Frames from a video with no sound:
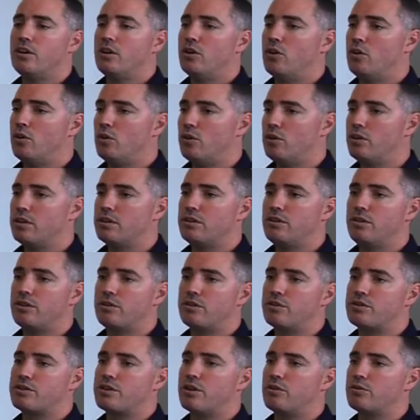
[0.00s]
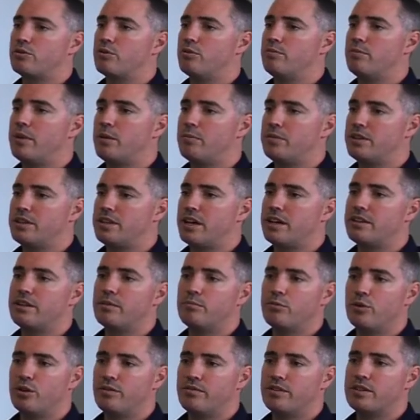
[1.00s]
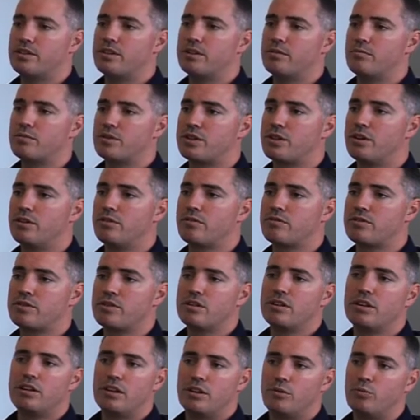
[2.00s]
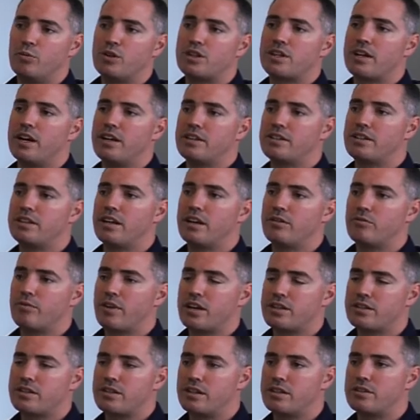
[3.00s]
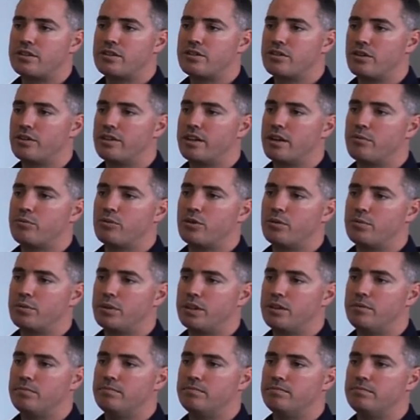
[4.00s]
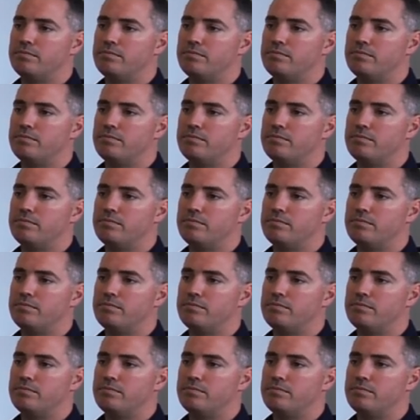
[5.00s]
or you could sell to a mum and dad that move into themselves, in which case the NRAS ceases on that property.